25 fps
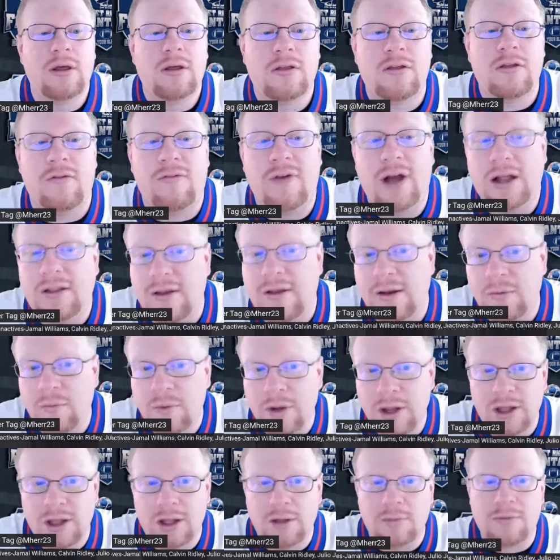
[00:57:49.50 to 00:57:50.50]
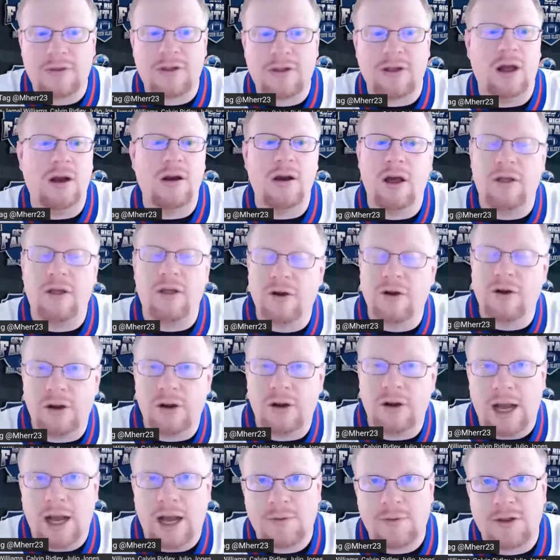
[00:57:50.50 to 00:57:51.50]
Javonte Williams, another good
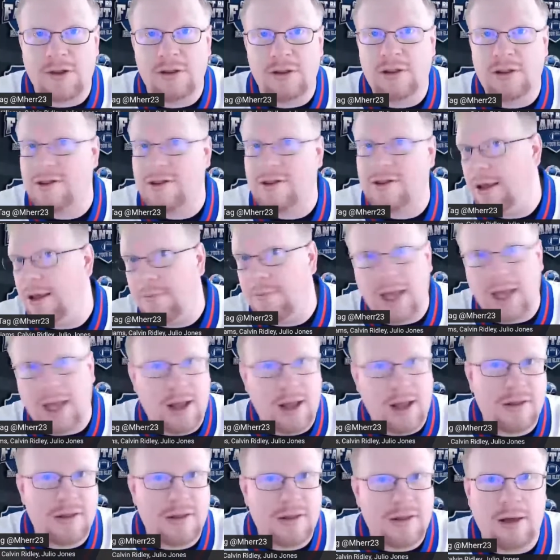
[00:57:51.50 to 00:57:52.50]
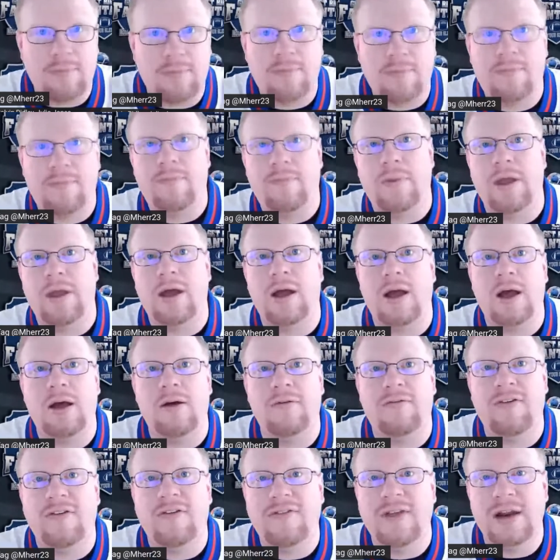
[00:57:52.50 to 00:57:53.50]
option. Same concept,
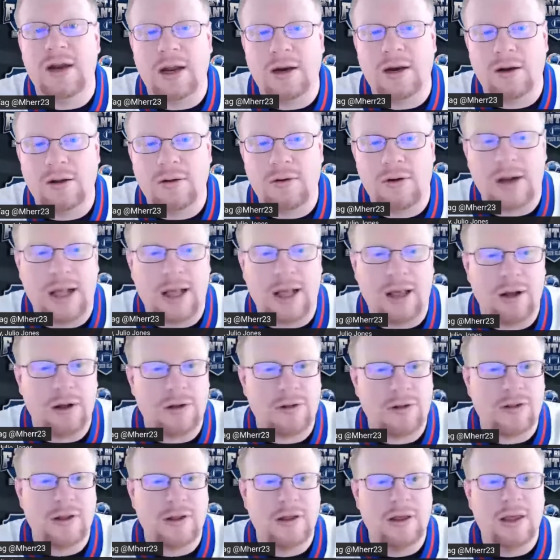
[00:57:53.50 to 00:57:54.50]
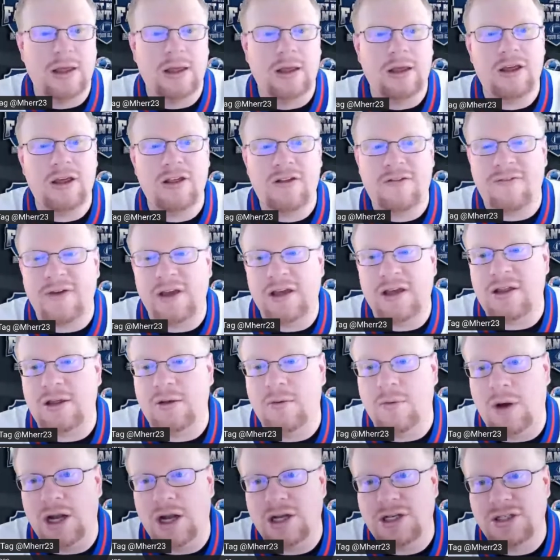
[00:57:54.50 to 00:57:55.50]
$5,900. He's facing
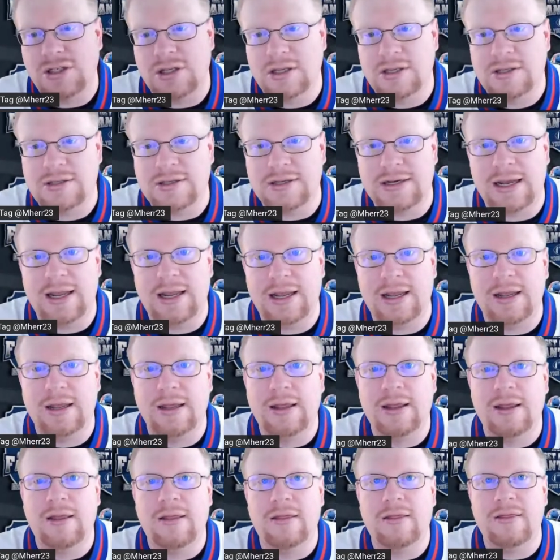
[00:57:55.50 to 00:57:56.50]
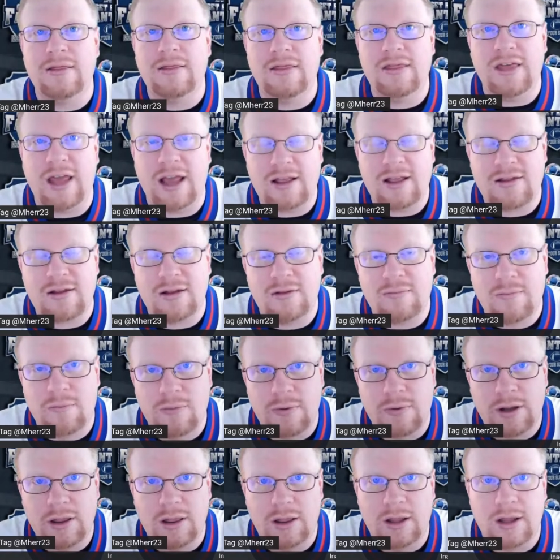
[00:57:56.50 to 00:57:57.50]
Washington today. That's a
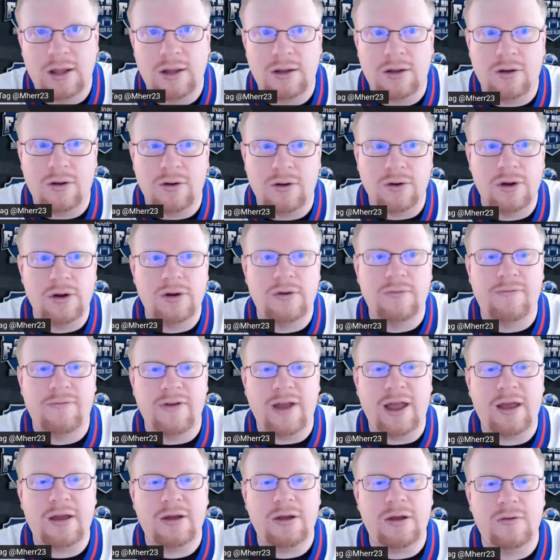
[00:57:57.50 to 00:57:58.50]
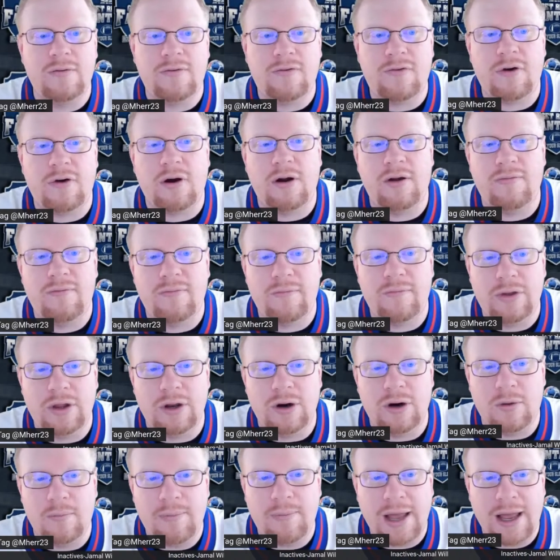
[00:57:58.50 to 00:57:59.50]
really good value for a
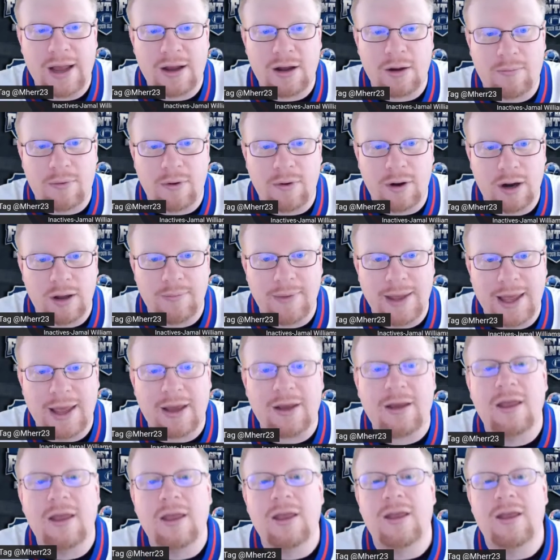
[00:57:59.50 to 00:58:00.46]
backup running back.